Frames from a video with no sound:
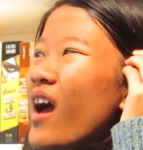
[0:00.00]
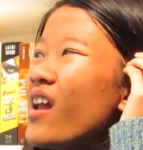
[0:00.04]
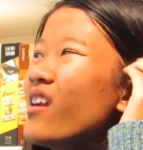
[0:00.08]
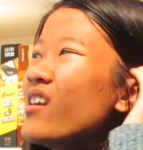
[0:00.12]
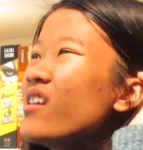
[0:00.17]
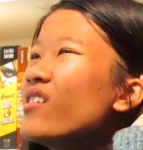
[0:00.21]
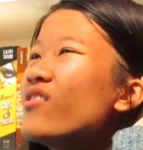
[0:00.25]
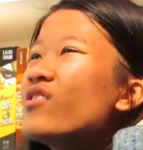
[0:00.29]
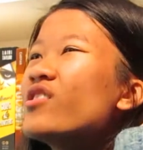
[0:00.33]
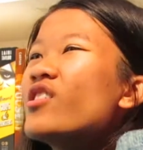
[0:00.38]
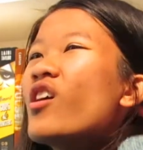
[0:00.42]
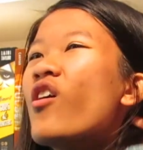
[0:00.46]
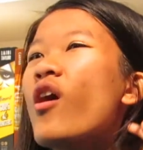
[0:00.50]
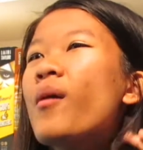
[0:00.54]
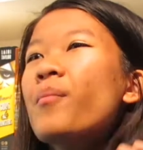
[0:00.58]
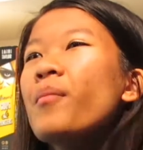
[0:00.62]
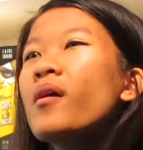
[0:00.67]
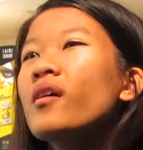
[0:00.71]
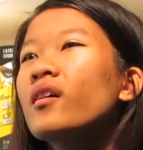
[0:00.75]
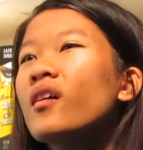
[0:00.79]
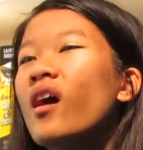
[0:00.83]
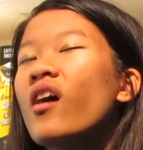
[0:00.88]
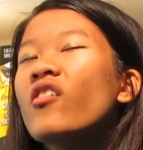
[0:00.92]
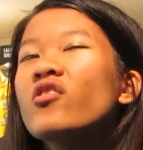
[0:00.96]
I don't even know. I'm
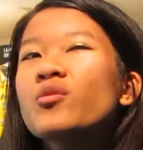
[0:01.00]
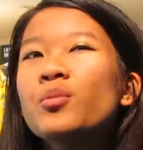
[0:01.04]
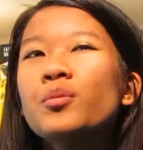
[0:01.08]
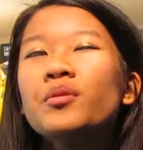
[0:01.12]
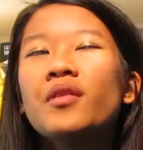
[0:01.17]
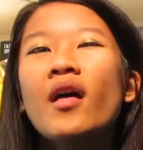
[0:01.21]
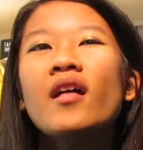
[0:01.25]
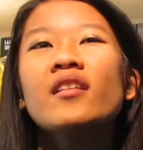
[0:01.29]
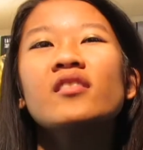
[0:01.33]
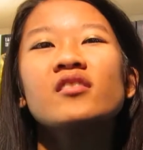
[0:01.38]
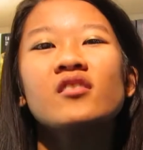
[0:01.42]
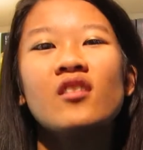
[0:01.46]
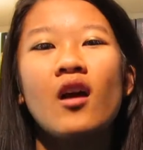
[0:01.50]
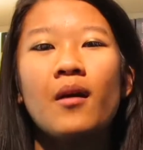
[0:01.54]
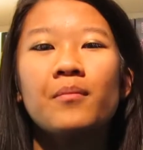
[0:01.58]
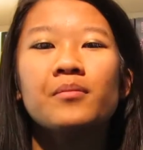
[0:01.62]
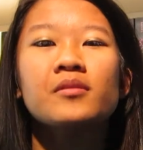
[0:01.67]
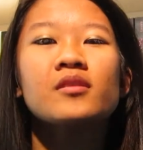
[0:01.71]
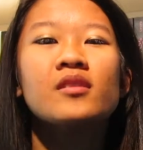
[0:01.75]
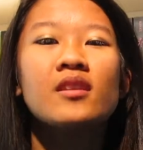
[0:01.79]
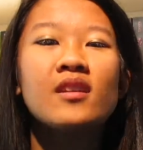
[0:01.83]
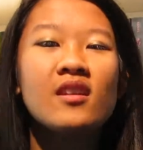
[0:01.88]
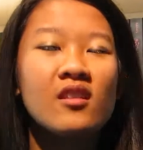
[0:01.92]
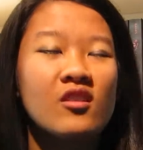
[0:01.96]
not comfortable with that
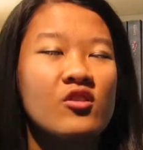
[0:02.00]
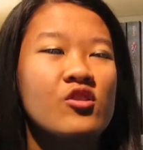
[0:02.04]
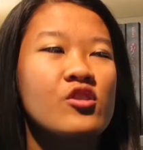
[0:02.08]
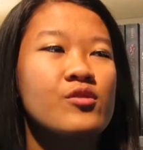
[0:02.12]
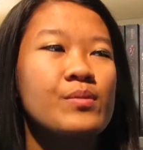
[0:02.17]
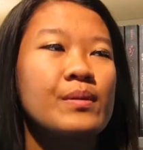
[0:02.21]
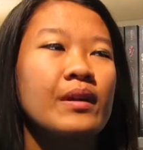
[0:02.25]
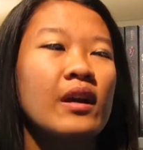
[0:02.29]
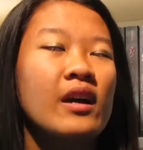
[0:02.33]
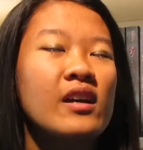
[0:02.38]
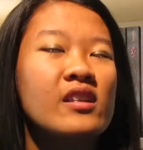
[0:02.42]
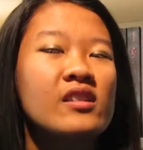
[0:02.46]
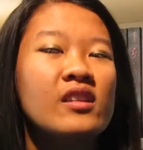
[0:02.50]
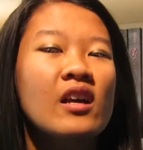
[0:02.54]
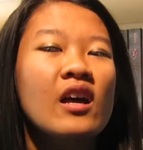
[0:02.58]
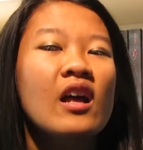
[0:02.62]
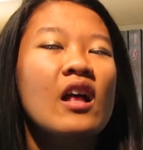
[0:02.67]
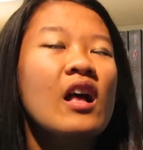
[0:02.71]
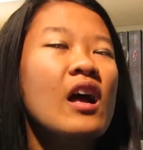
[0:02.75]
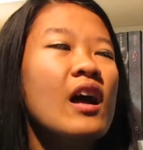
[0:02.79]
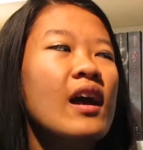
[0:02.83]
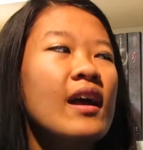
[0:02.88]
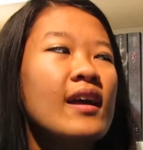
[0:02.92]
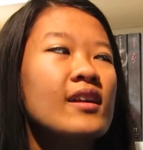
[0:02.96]
synopsis either, just because
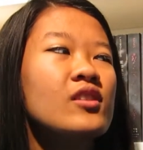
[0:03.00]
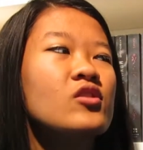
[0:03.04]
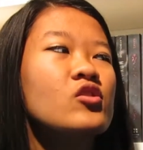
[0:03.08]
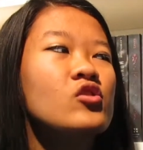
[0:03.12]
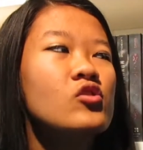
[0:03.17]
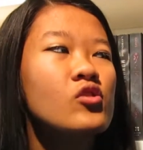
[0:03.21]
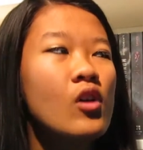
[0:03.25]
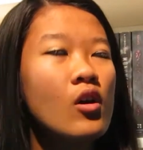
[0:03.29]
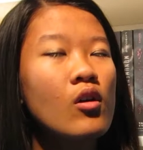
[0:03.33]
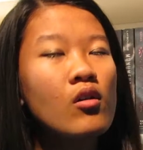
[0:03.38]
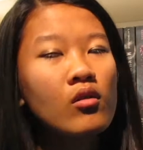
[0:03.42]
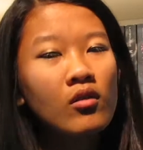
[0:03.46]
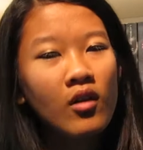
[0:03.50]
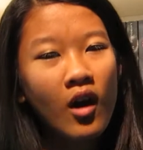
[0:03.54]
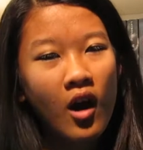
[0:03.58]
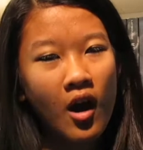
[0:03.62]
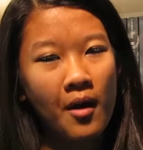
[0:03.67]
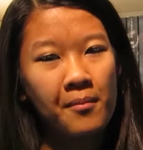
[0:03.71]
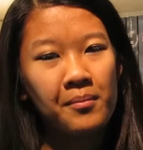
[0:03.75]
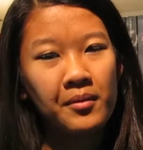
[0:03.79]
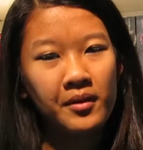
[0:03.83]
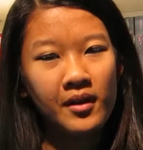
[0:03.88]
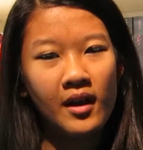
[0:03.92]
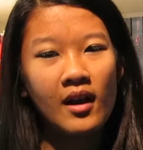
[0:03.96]
it's so
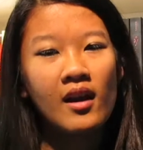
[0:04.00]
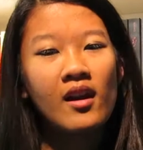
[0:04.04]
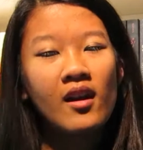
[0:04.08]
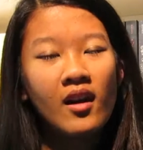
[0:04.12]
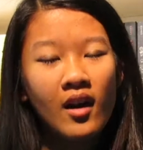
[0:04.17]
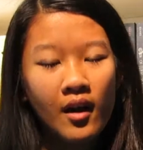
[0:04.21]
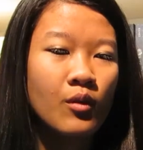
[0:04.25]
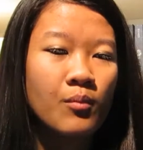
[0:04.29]
complicated.